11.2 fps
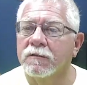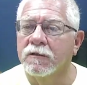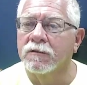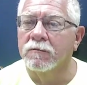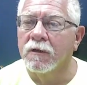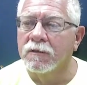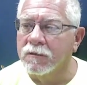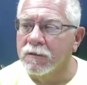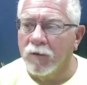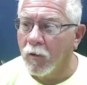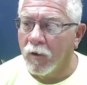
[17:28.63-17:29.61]

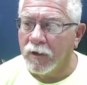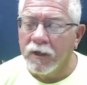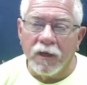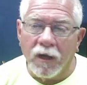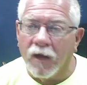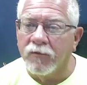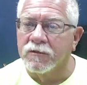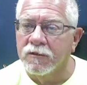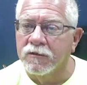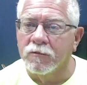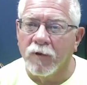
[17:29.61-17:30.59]
situation or any other
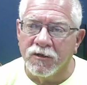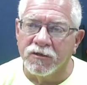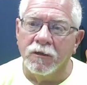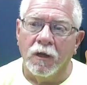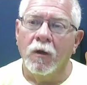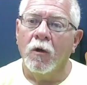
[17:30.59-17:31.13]
situation